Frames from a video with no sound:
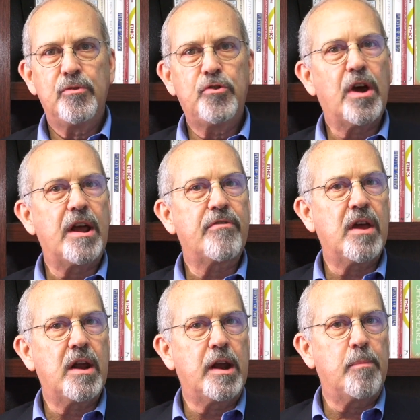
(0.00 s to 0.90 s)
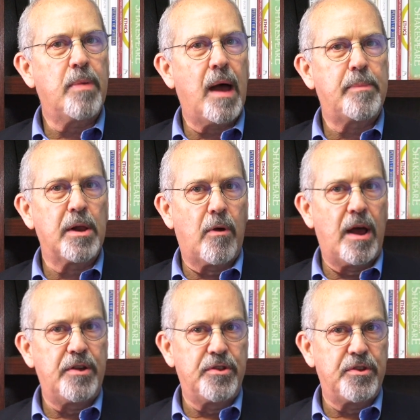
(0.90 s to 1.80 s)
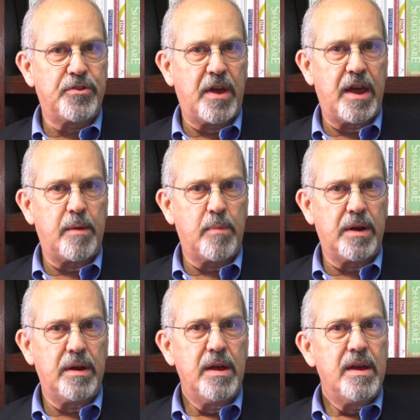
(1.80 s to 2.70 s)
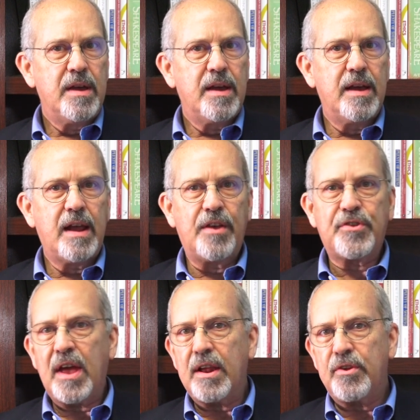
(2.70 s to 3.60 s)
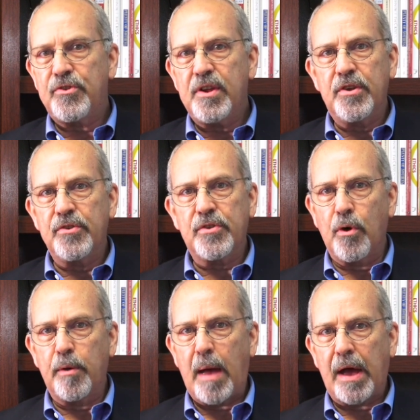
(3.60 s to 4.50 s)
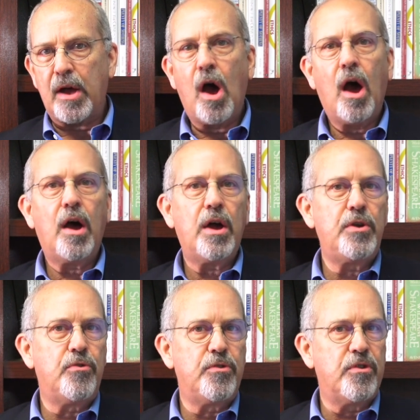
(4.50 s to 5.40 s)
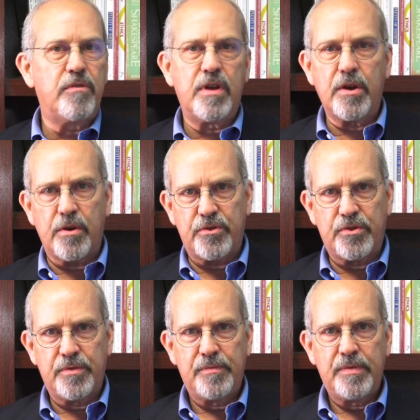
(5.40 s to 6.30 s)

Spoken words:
John F. Kennedy popularized this saying, but it has antecedents going back hundreds of years.